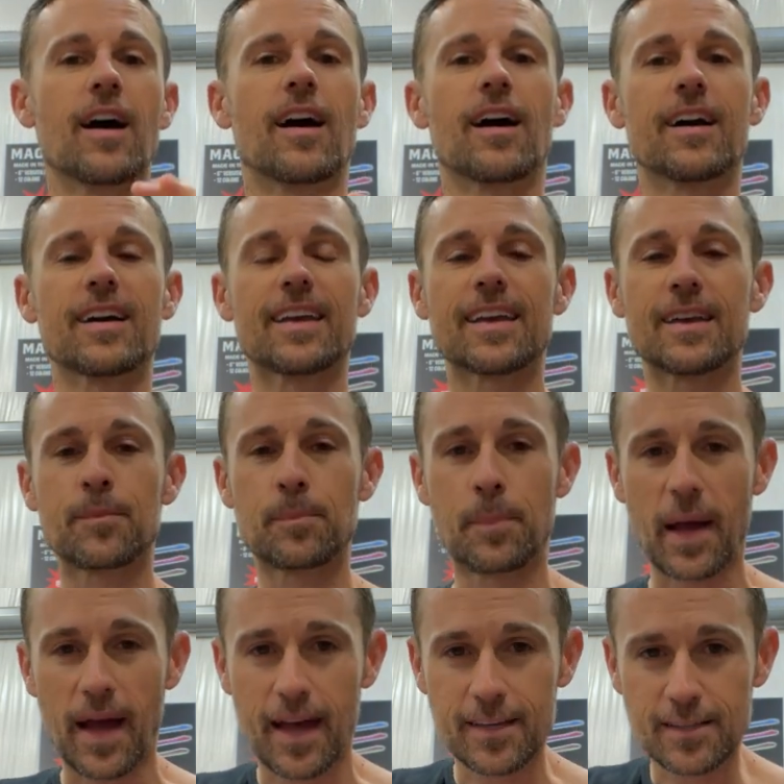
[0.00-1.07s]
a
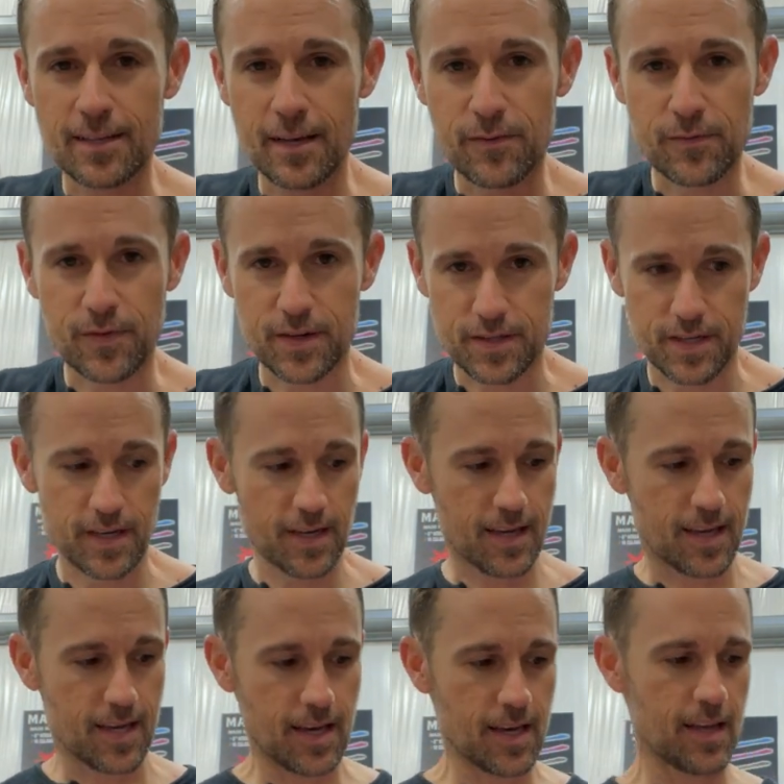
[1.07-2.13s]
bass fishing
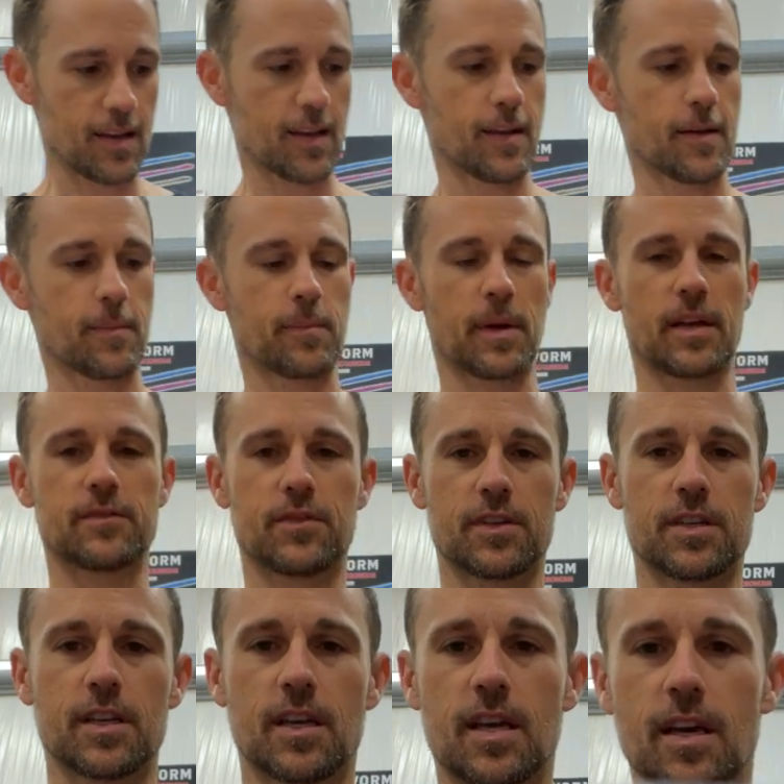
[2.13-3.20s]
kit. Bass
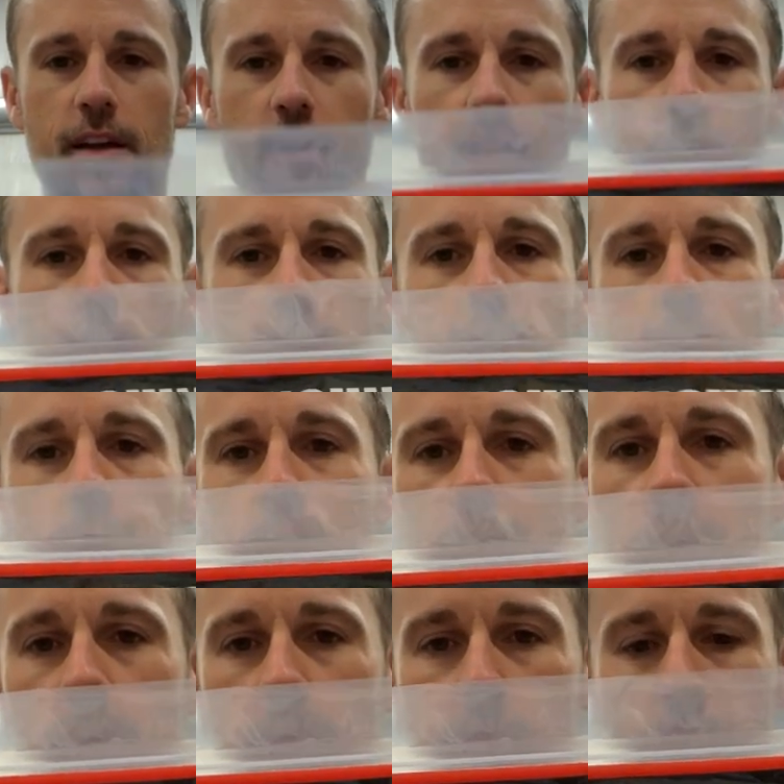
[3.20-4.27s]
fishing kit, they're
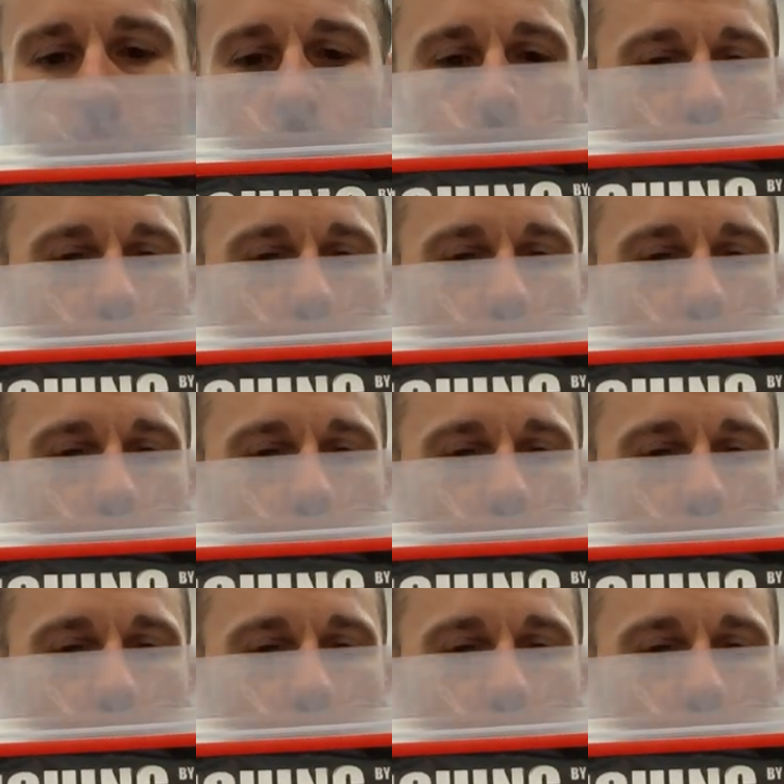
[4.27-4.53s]
available from